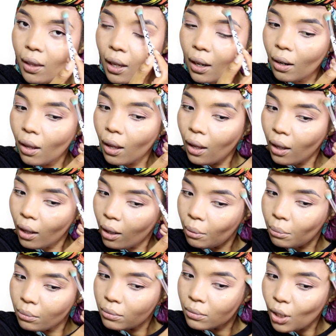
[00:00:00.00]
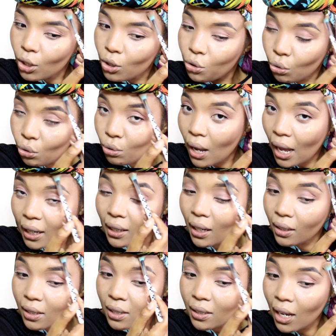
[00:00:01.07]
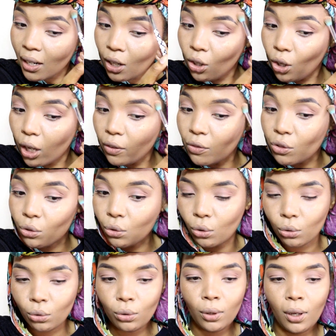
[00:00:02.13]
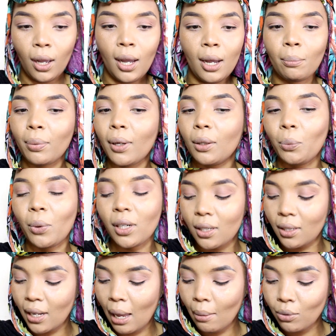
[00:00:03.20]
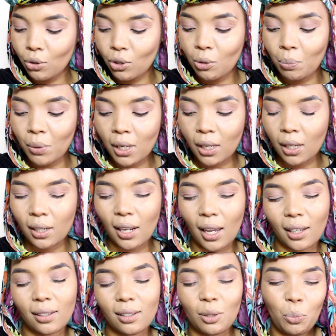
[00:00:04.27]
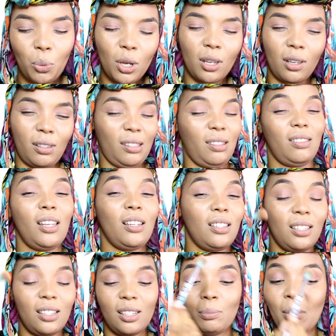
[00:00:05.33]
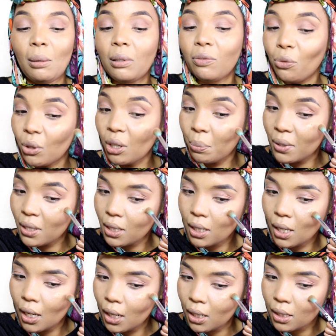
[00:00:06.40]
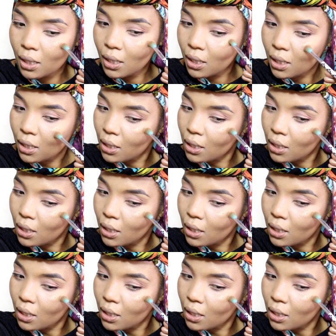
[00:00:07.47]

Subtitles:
then Zulu, I can understand a lot of Zulu, but when it's time to speak it, I can speak 30, maybe 40%.